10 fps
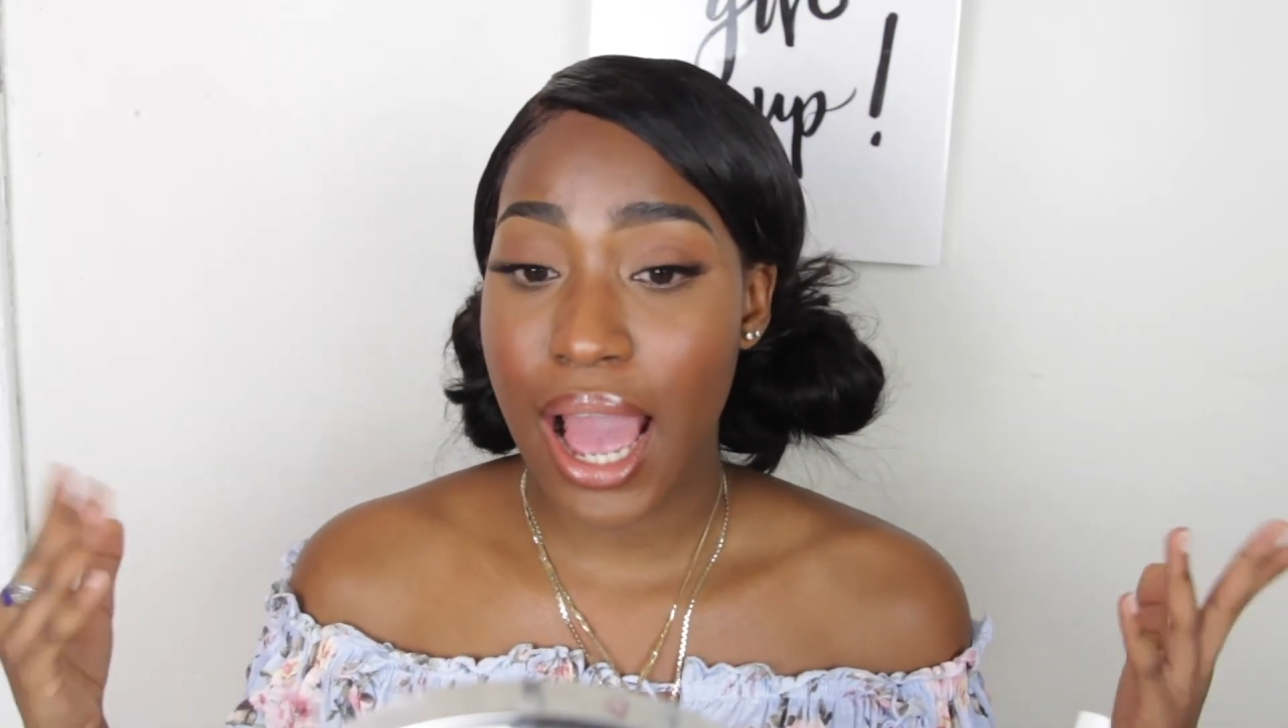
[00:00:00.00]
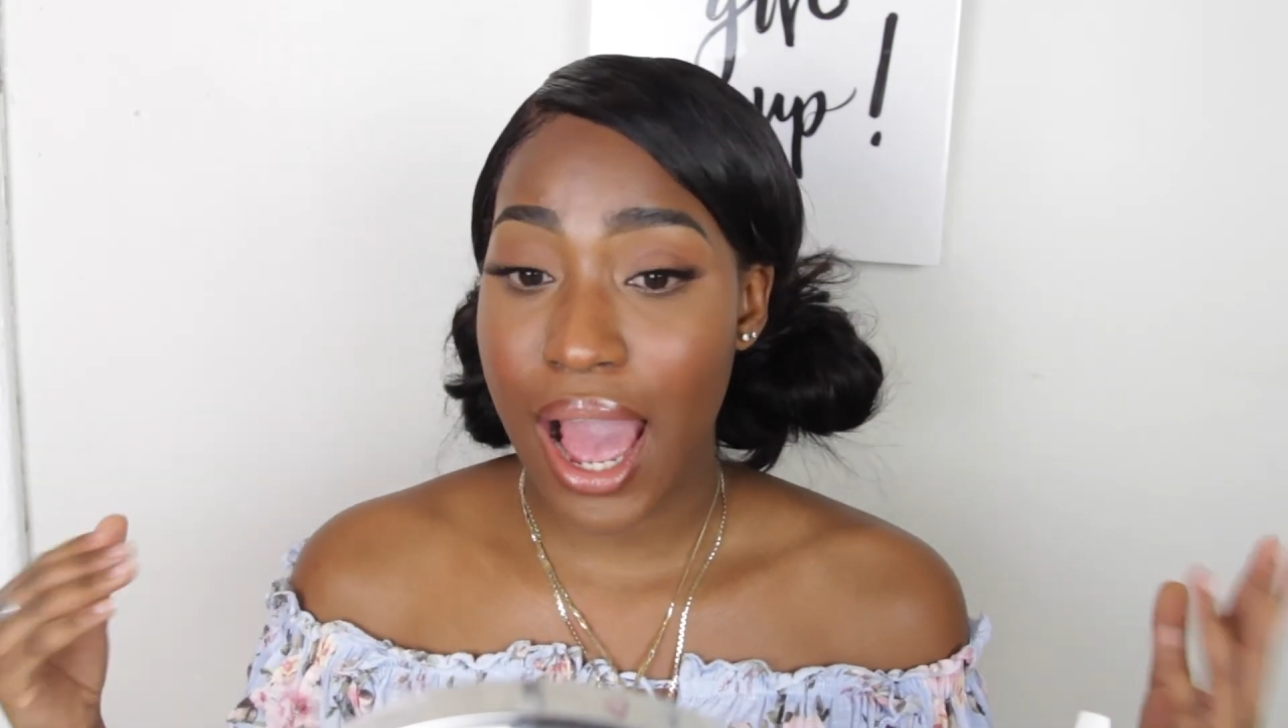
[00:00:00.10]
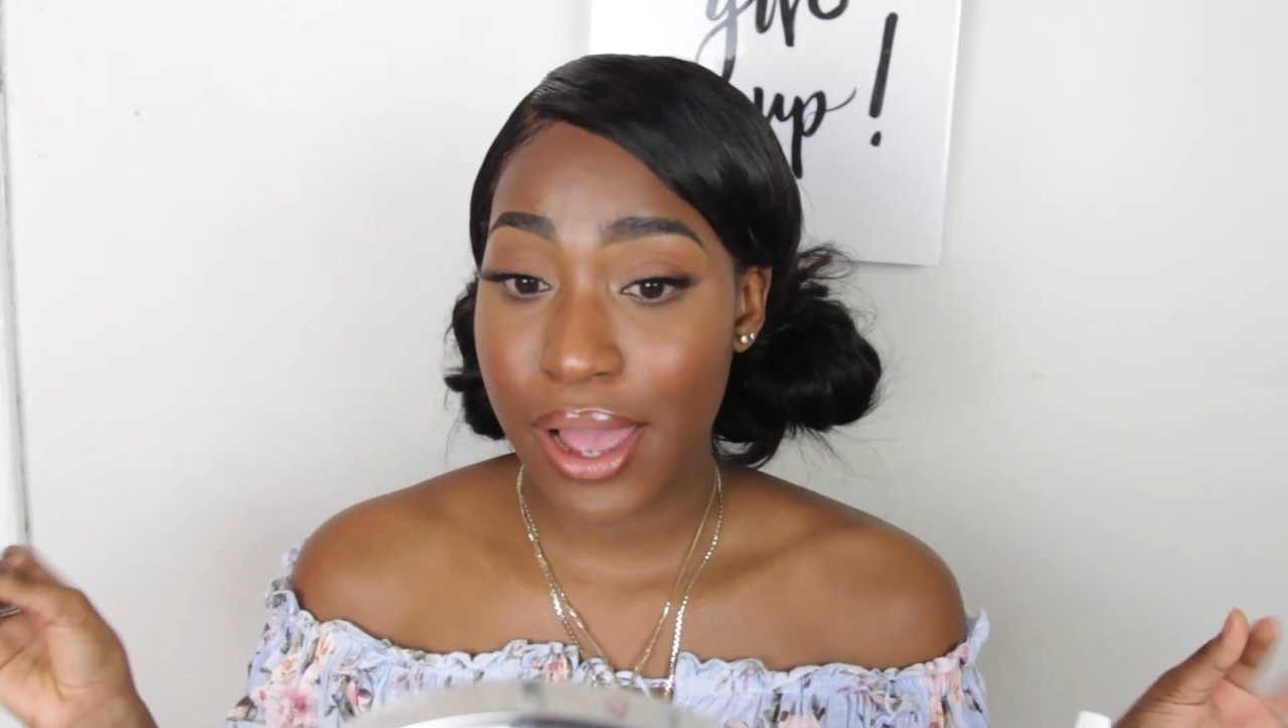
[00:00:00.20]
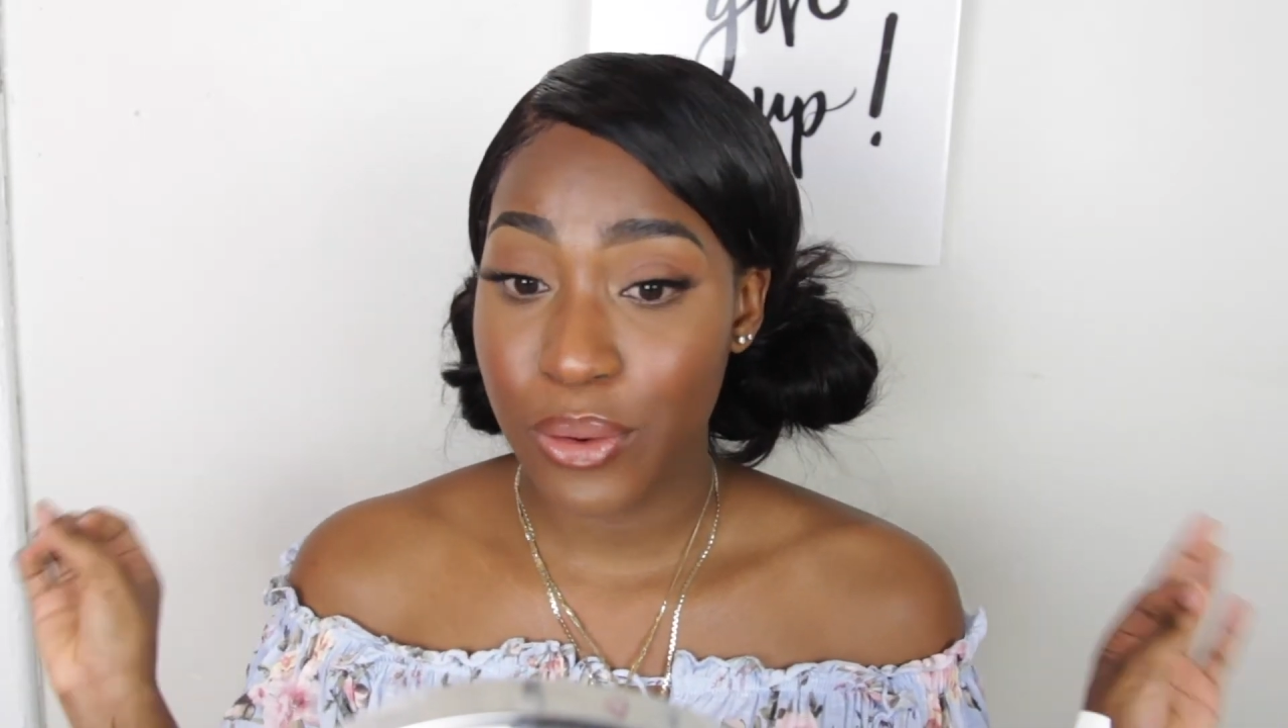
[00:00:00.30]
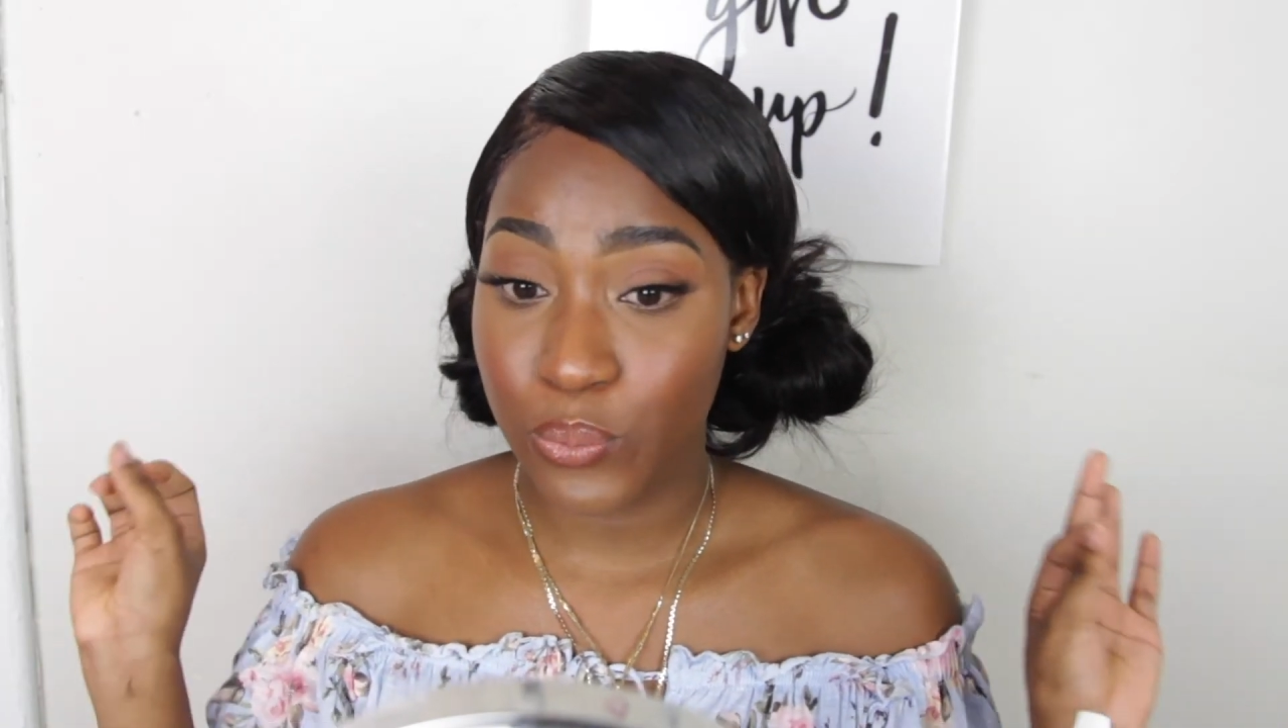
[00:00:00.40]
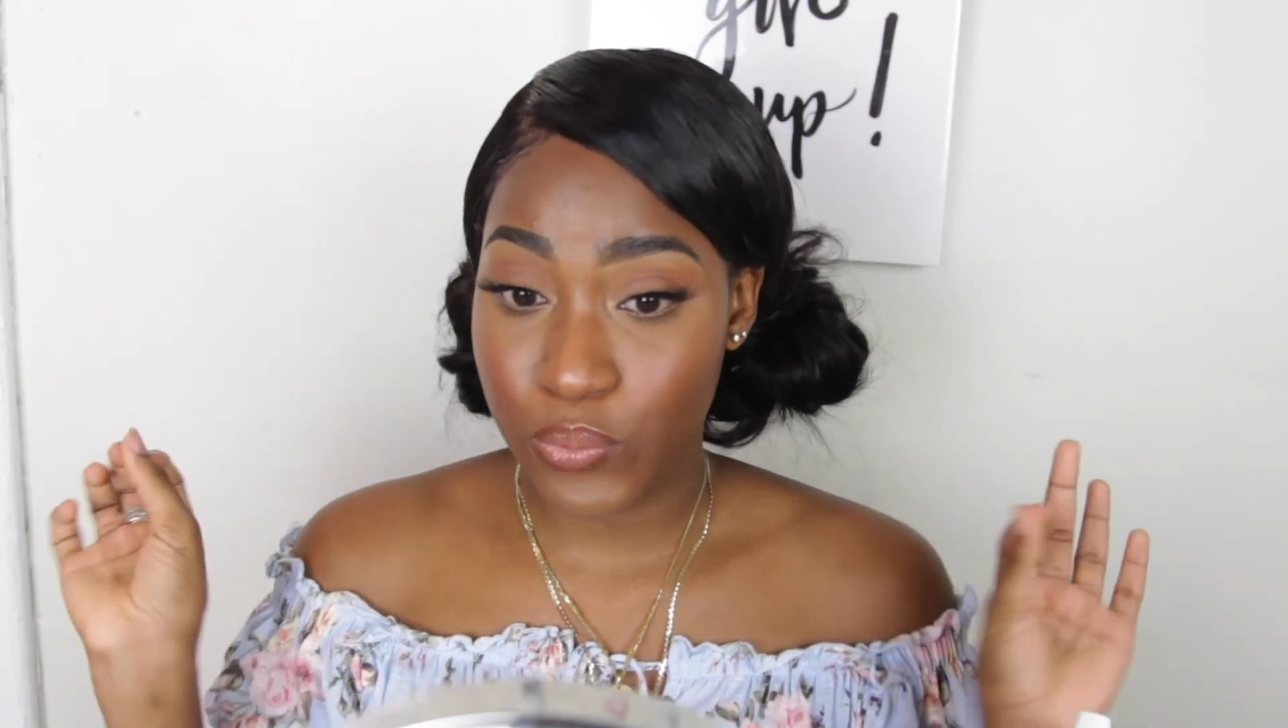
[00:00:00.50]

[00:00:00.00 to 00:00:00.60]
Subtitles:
I